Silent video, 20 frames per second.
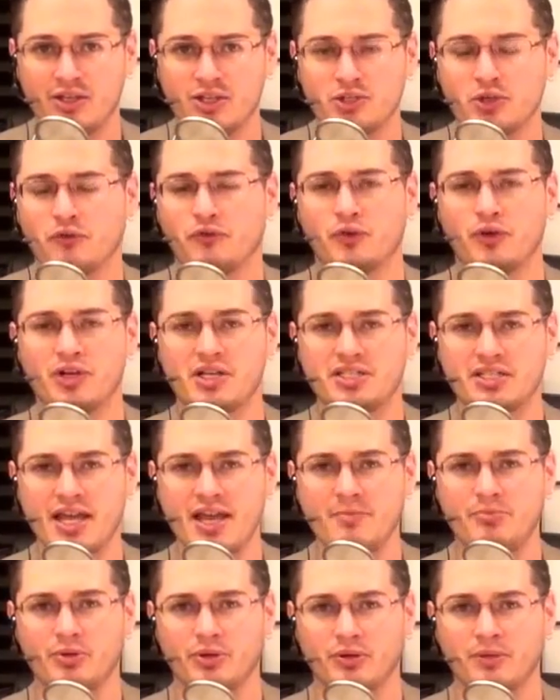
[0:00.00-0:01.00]
So, for
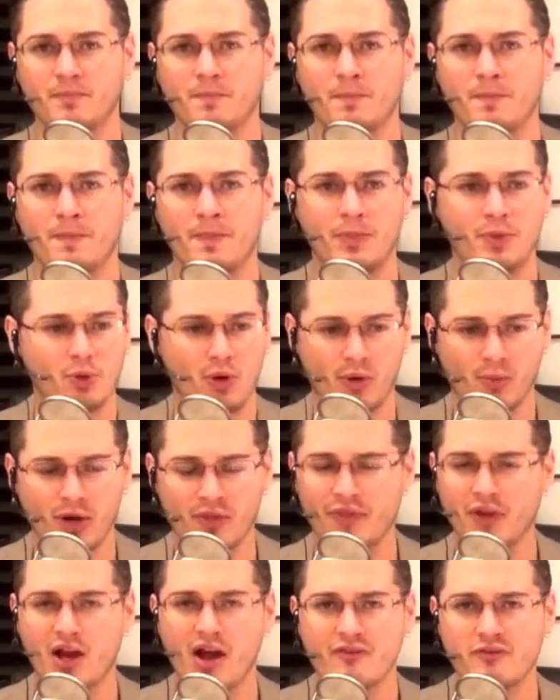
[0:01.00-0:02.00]
example, do I
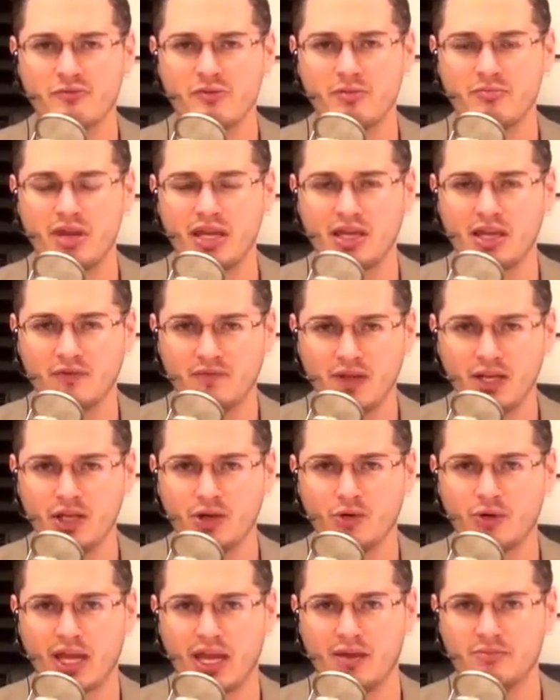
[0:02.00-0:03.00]
want the government making
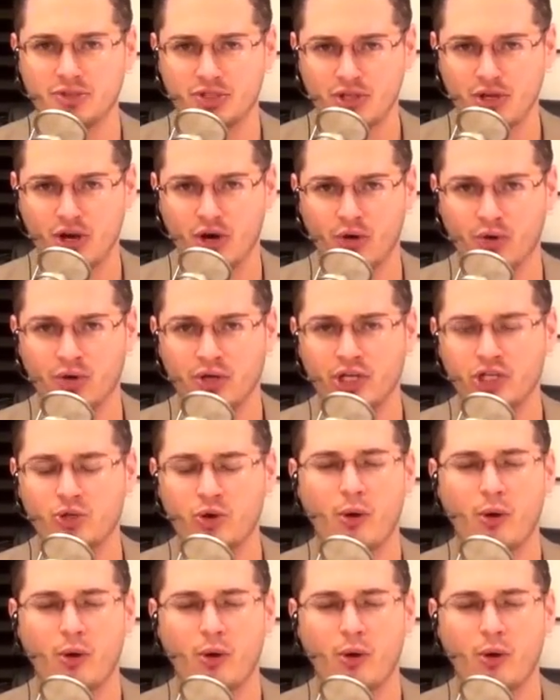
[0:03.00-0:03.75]
video games? No.